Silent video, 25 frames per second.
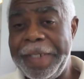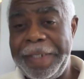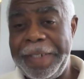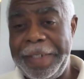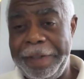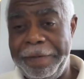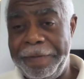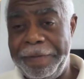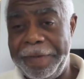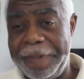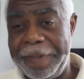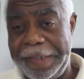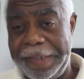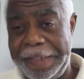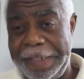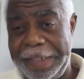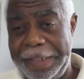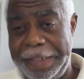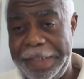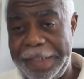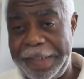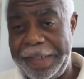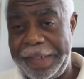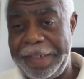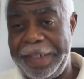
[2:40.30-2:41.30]
even the
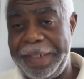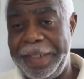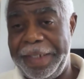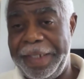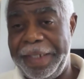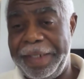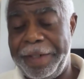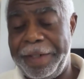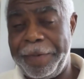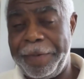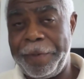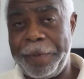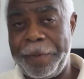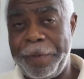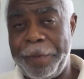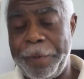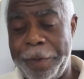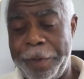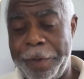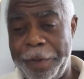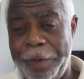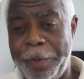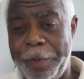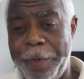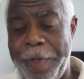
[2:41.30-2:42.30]
CDC
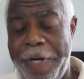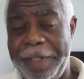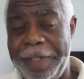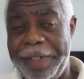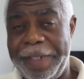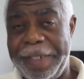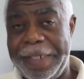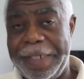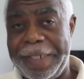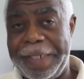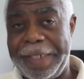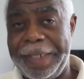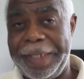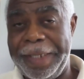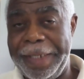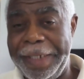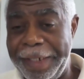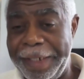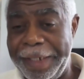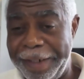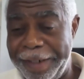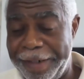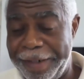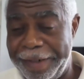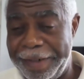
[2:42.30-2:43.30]
were quite
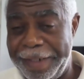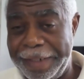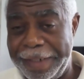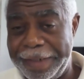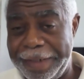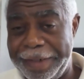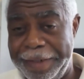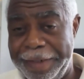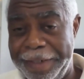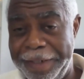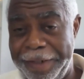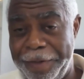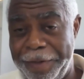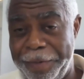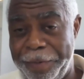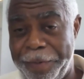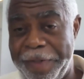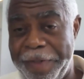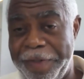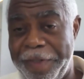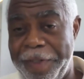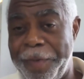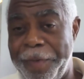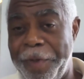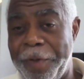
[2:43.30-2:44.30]
clear that this
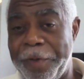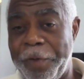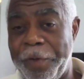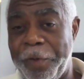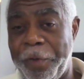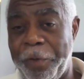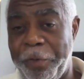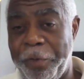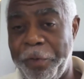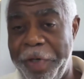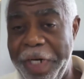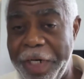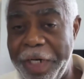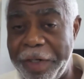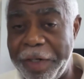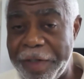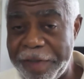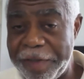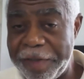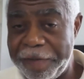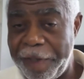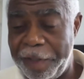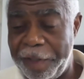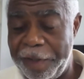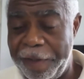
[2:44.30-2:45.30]
was the most
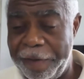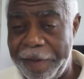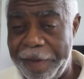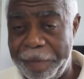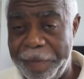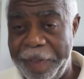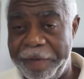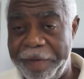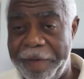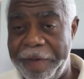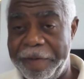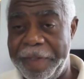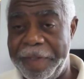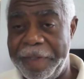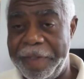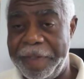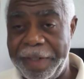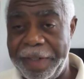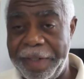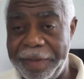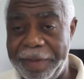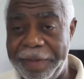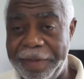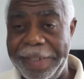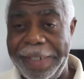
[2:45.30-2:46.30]
rigorous follow up they've ever
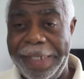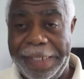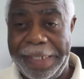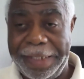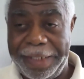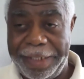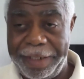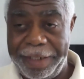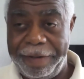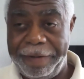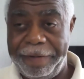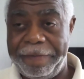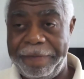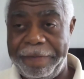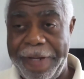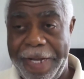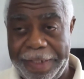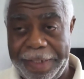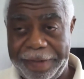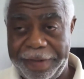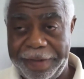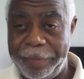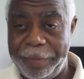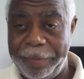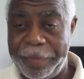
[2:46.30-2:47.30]
done on any
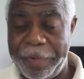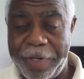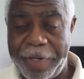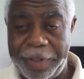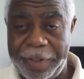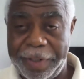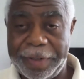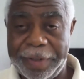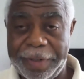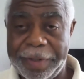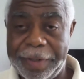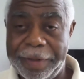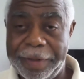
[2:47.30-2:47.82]
vaccine product.